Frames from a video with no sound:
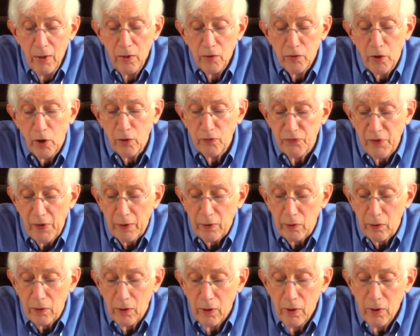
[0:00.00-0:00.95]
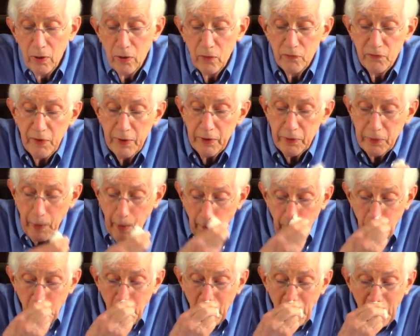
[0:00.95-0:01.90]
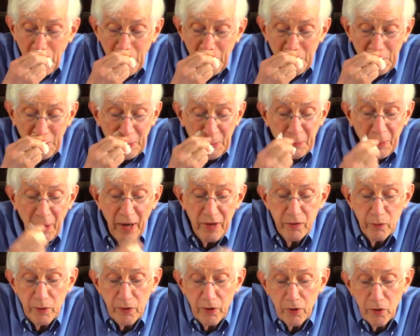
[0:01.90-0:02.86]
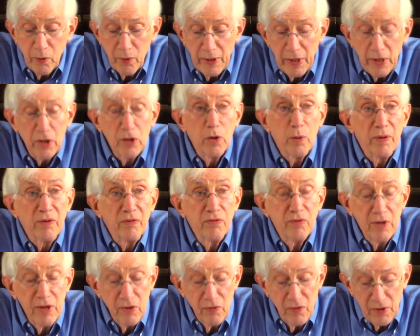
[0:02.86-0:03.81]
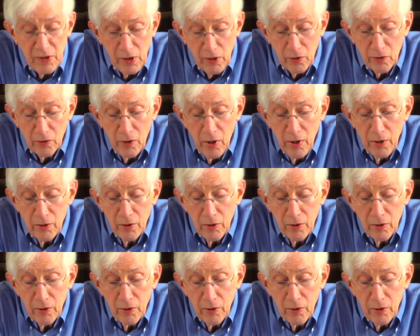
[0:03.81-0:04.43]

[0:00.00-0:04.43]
Joe Farrell, who finished his undergraduate degree at UNC the year